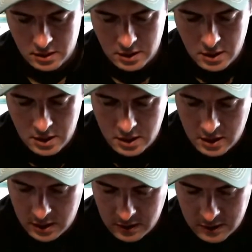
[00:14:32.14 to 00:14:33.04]

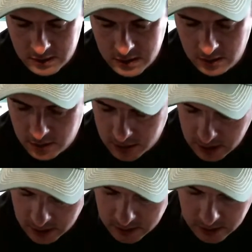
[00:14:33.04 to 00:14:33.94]
And let's see what
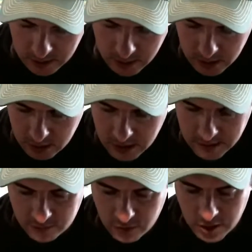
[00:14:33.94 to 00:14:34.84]
this,
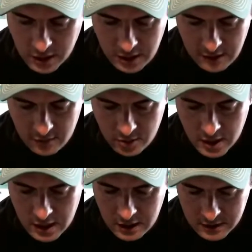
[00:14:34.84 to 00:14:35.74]
that's for a
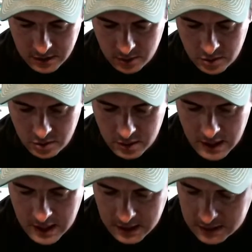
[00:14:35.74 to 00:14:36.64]
giveaway. So we'll do
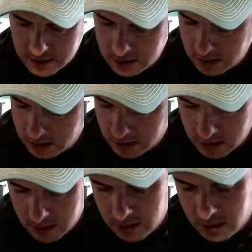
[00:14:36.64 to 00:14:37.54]
that.
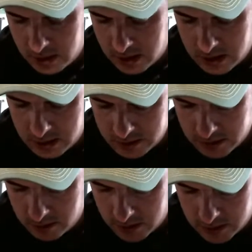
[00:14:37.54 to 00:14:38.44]
And let's
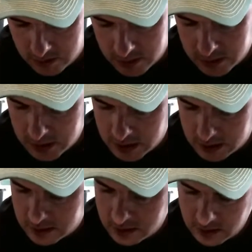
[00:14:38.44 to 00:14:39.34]
see what this one
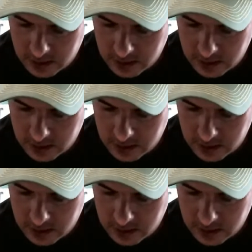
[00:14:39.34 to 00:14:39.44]
says.